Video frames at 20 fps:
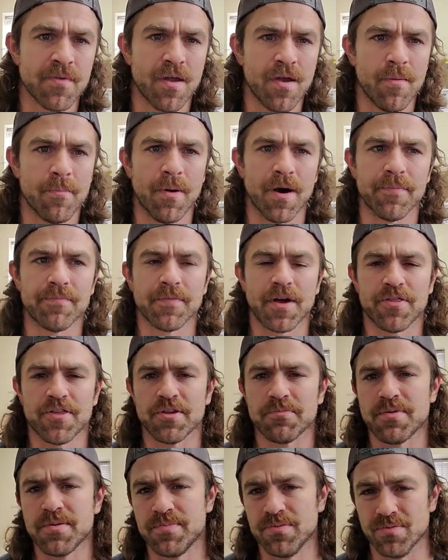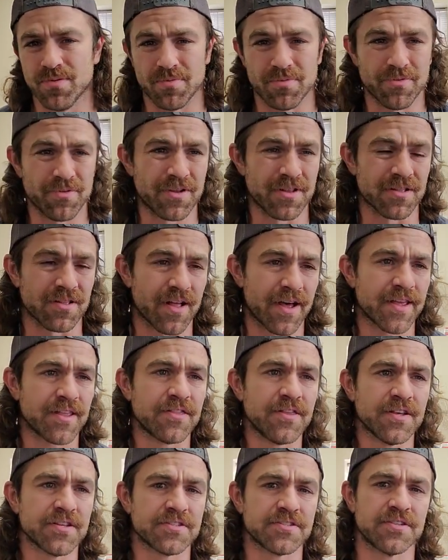But I think people will really like
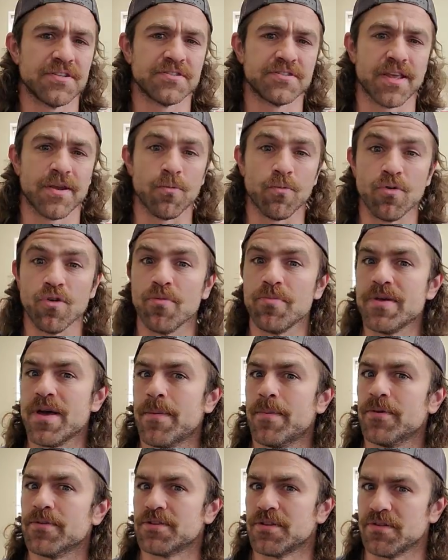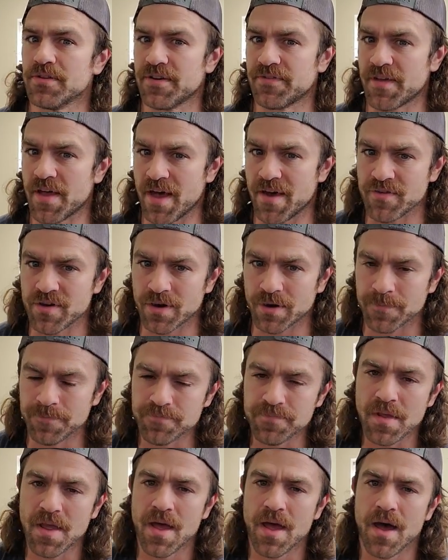this since they will be able to lift heavier
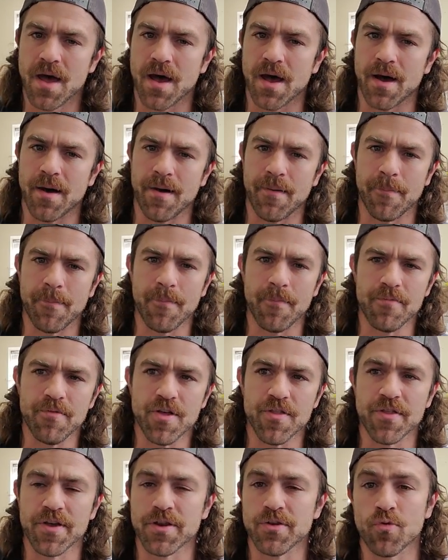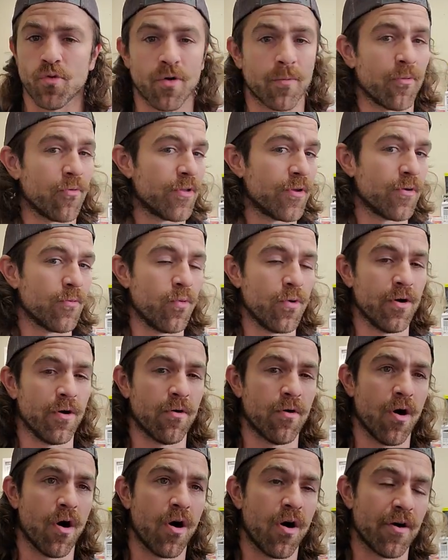than they normally
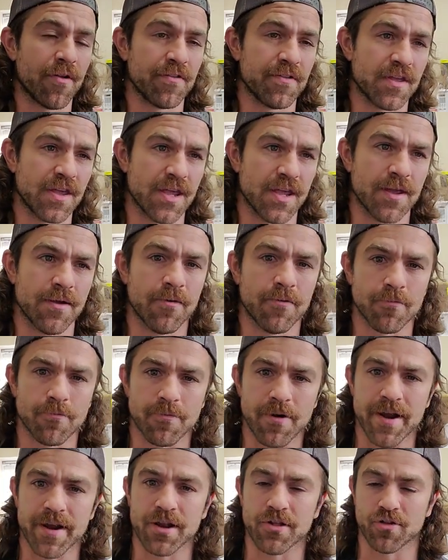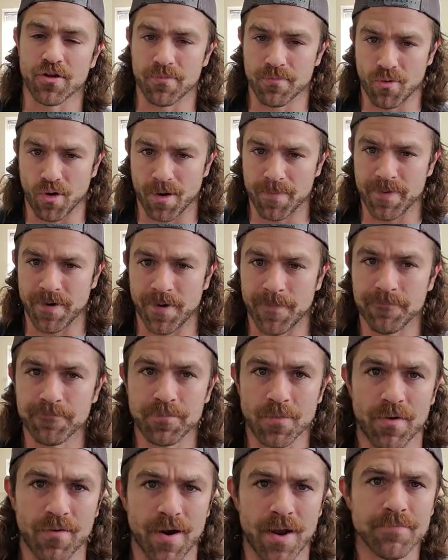will on the regular barbell.
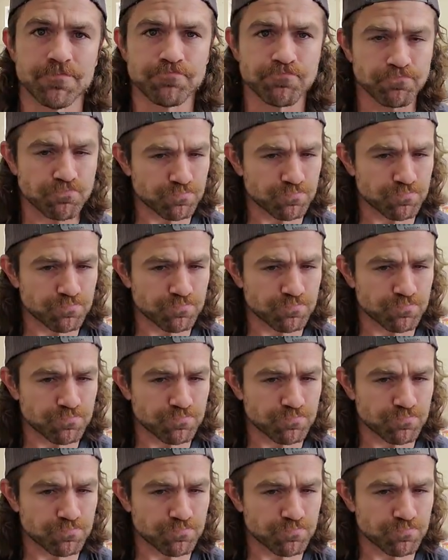All right.